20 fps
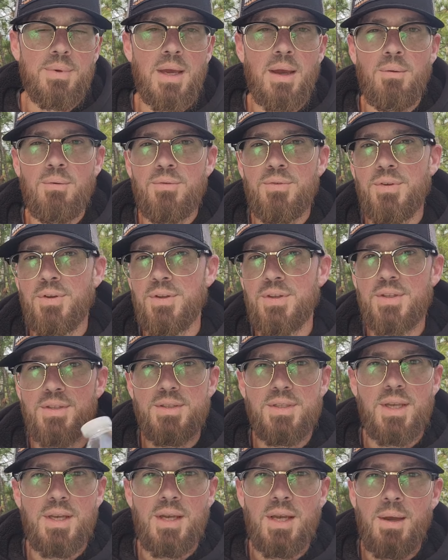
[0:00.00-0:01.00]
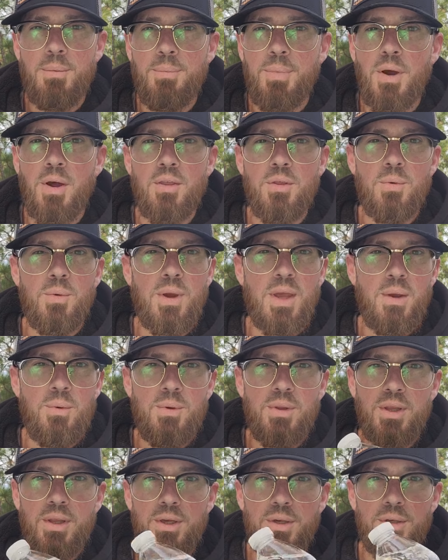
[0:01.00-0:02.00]
I would fill this thing up all the way
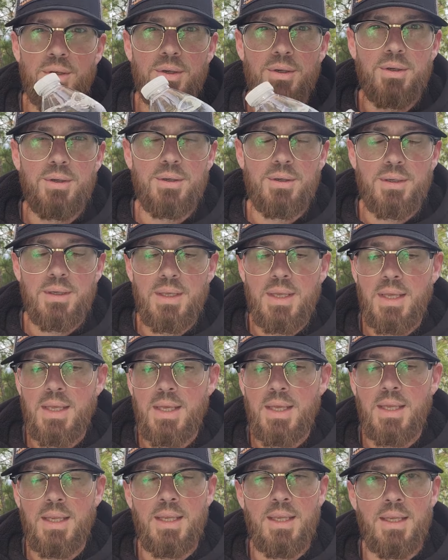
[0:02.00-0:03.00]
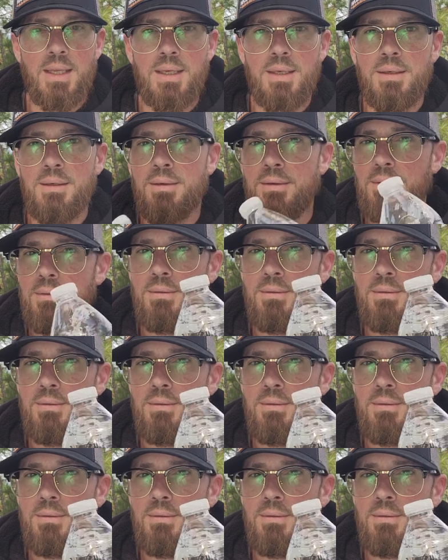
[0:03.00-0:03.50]
with liquor and,